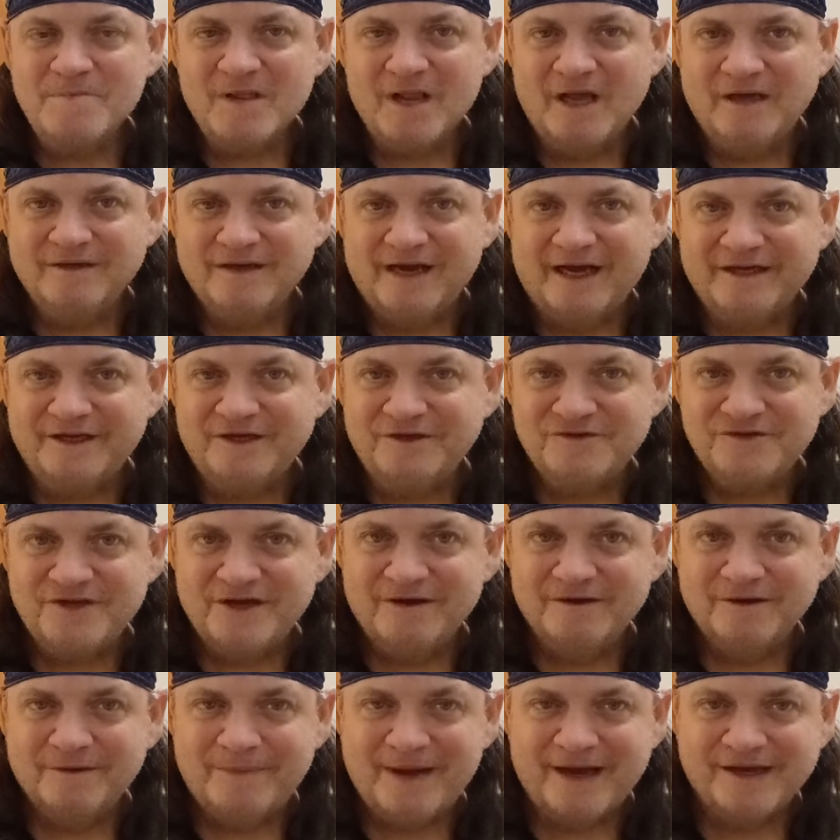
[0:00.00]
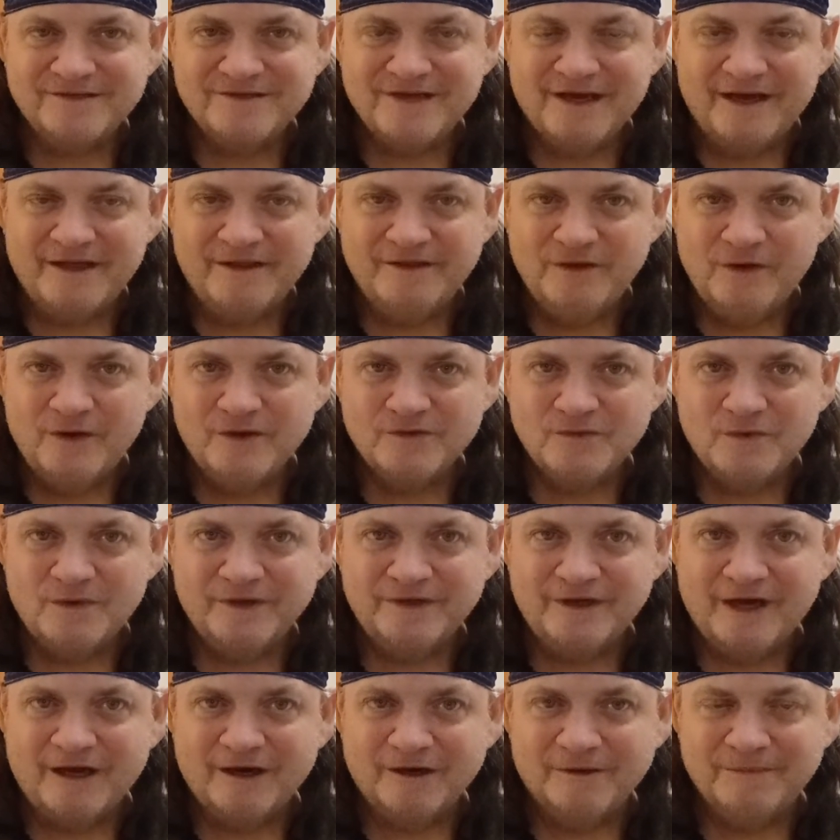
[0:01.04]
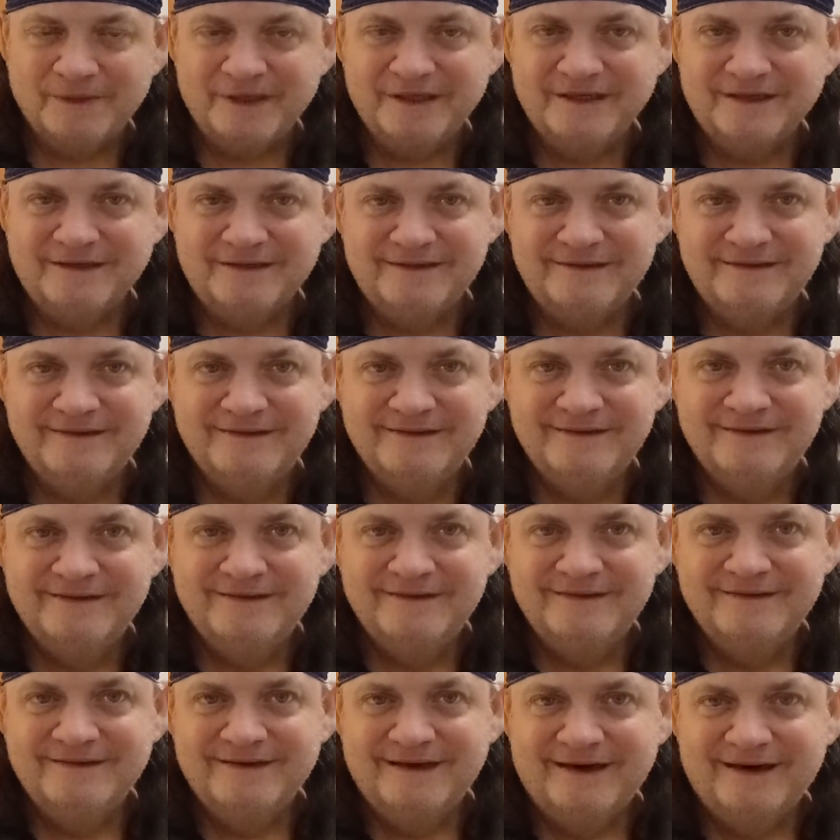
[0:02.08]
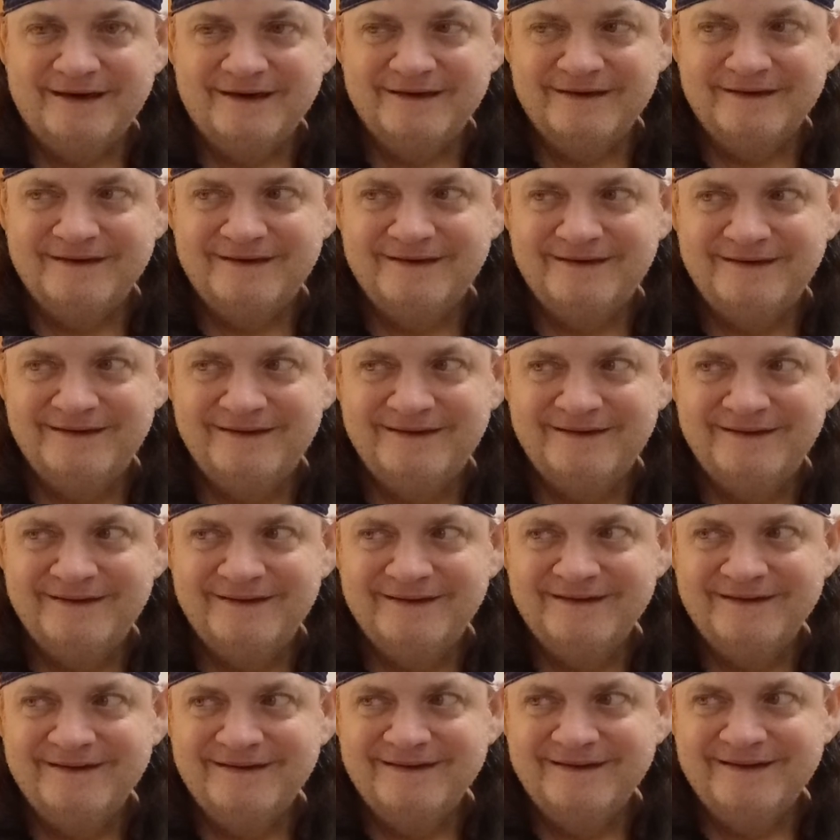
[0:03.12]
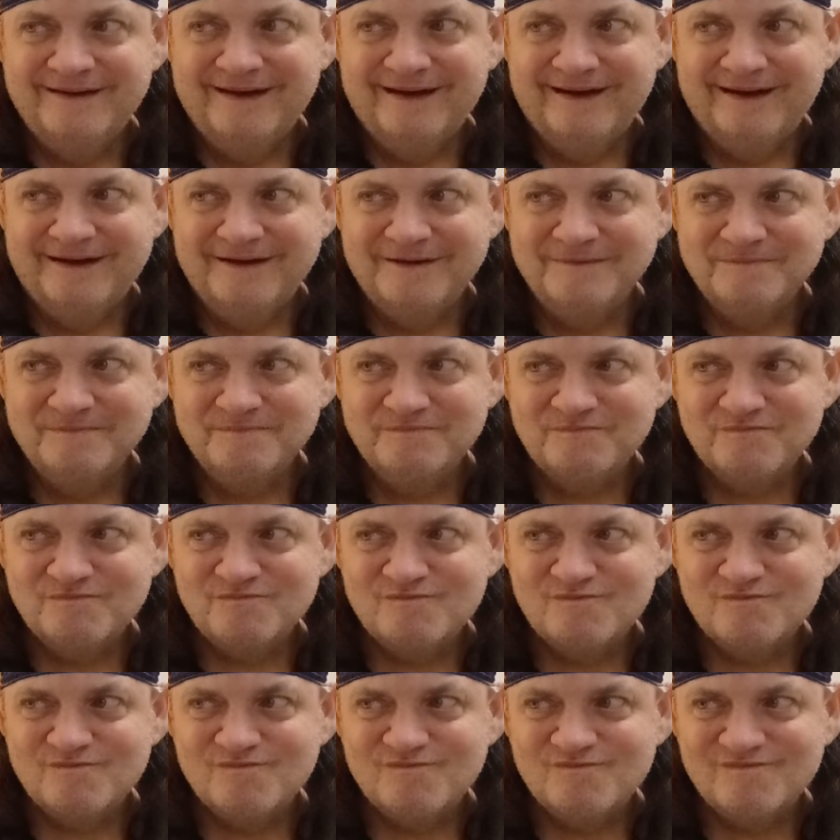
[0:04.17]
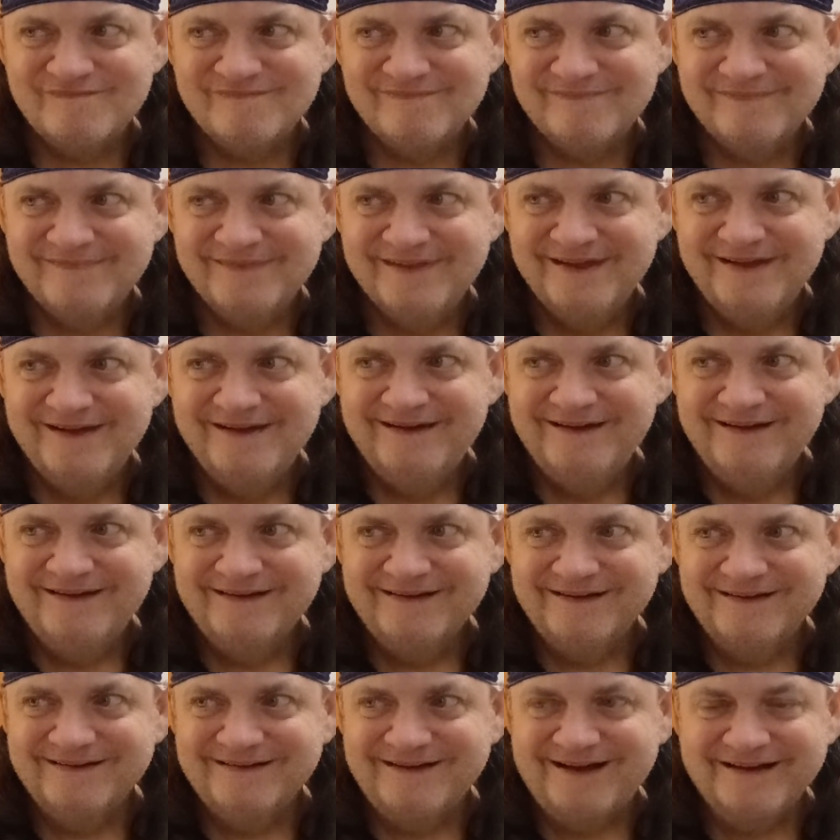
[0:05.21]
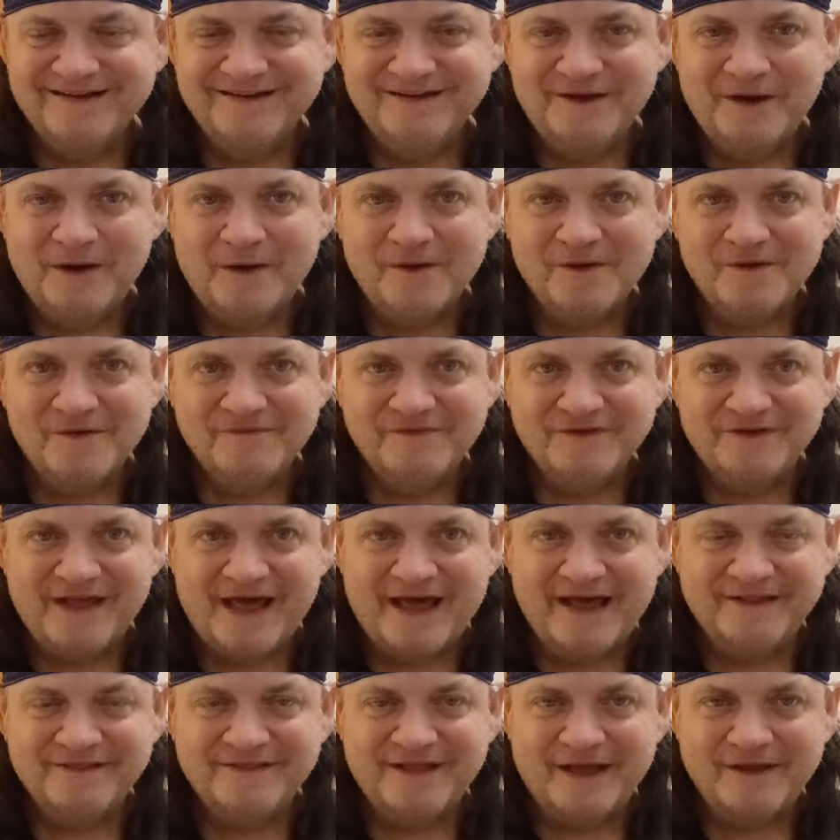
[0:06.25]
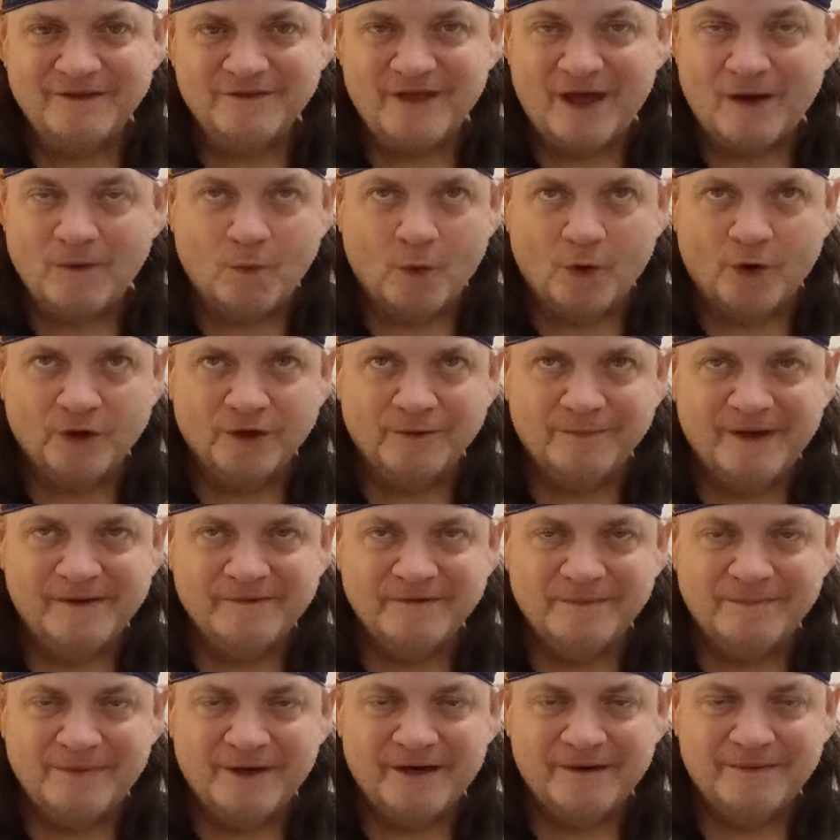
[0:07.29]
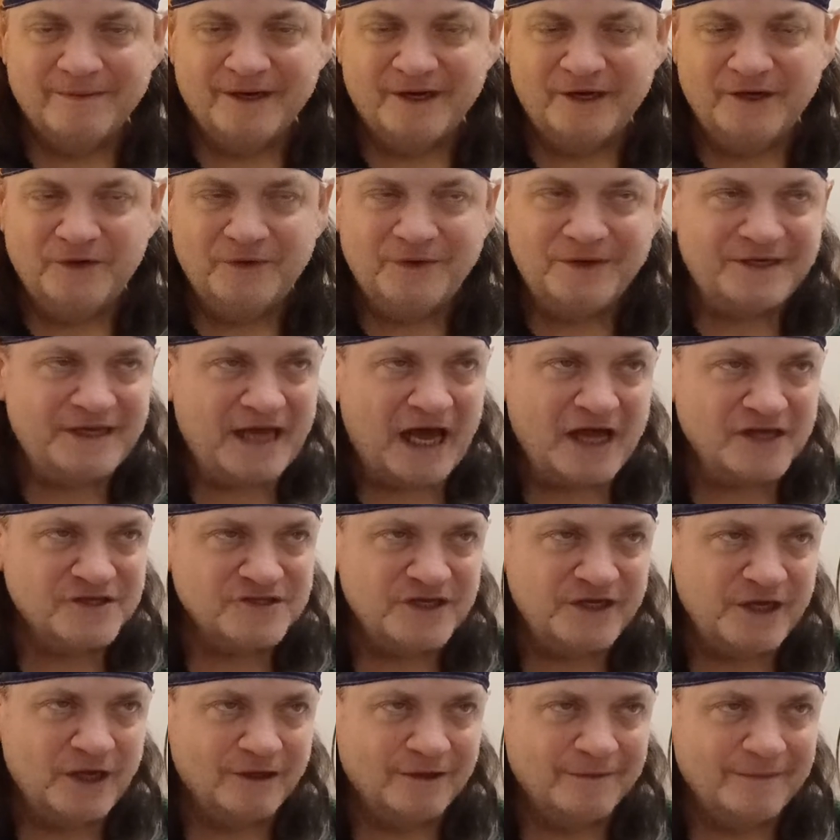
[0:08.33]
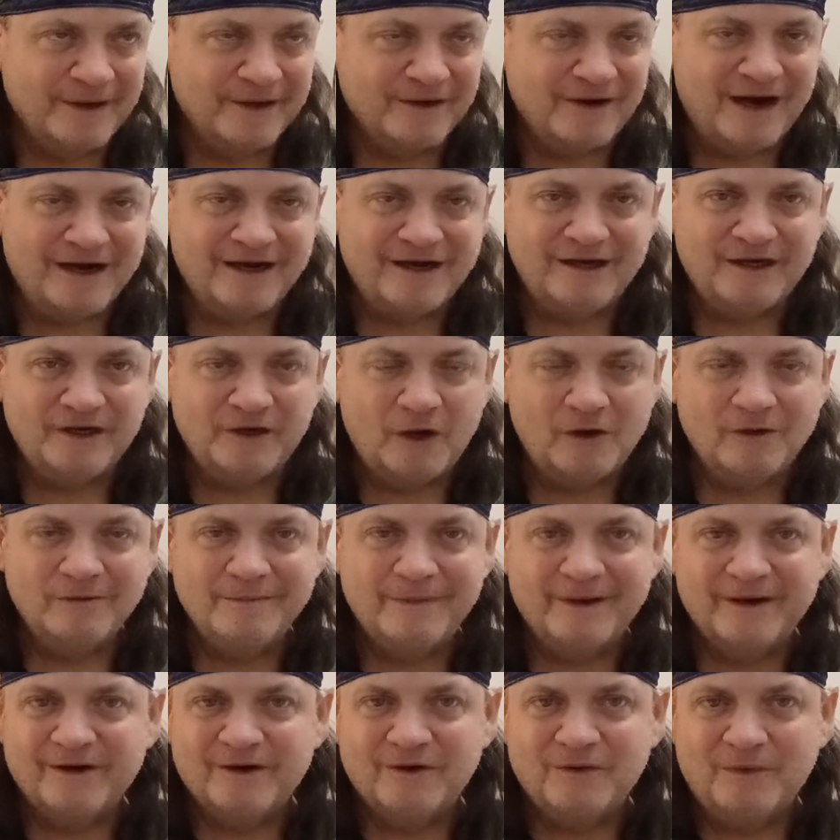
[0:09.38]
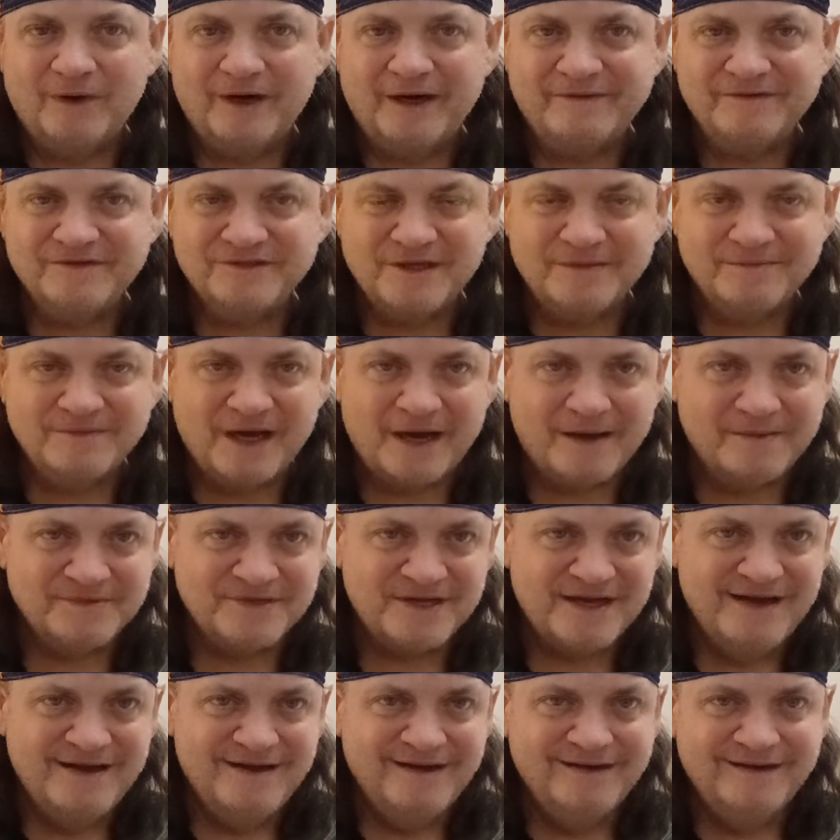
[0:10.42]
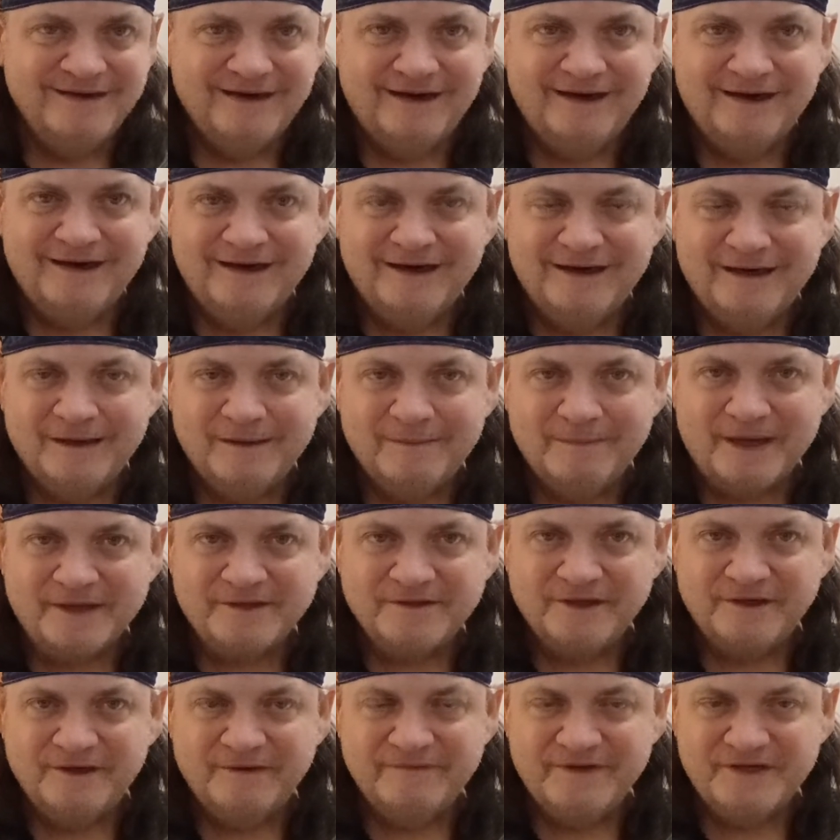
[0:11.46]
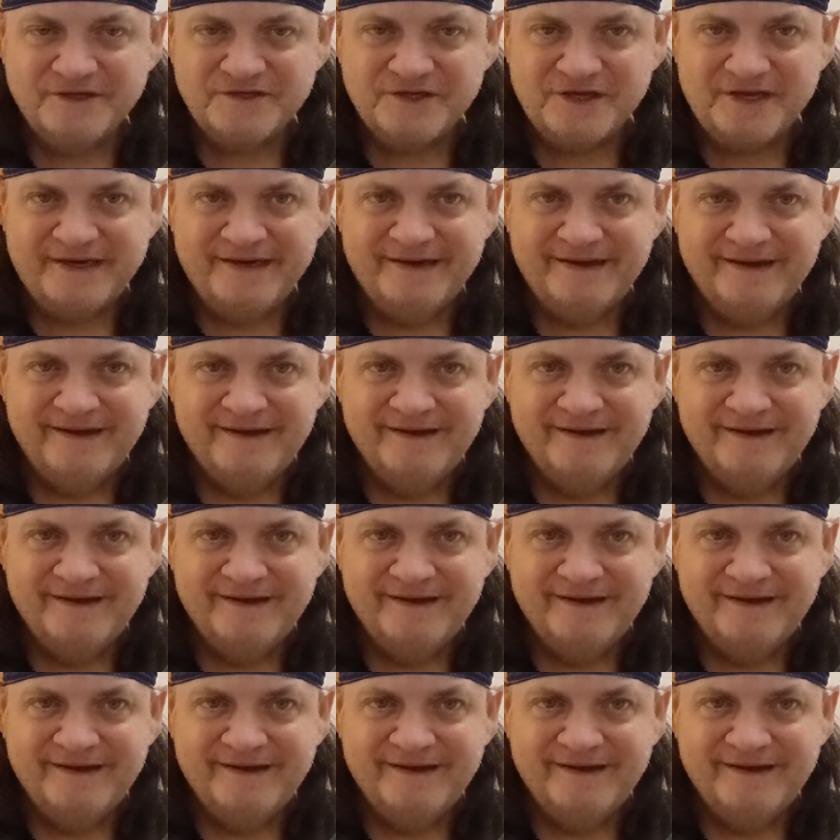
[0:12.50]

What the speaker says: like you see on the backside of the U.S. $1 bill, uh, um, like, but that word above the pyramid, I knew it. See, Holy America, I call it Holy America or whatever sometimes, about the division,